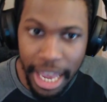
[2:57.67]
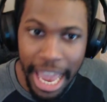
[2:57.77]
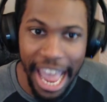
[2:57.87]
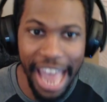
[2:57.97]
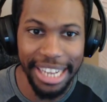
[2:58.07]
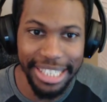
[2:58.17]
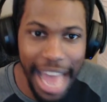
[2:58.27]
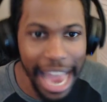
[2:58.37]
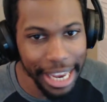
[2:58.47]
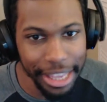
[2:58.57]
and
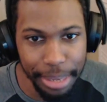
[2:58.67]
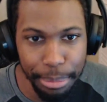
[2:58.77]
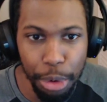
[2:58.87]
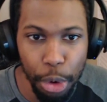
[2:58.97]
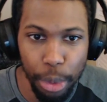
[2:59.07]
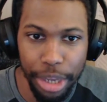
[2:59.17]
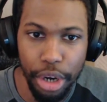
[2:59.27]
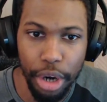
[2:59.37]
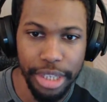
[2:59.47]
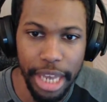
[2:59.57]
attacking them with
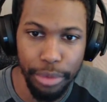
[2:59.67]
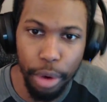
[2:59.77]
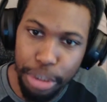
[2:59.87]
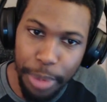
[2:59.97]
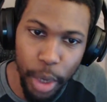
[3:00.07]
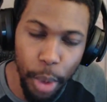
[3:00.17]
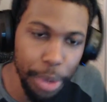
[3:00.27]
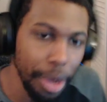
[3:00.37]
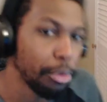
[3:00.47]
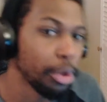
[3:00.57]
cards like Rosemary while you
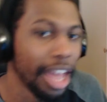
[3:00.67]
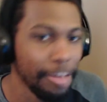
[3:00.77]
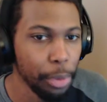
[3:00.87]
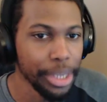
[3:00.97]
have more life points to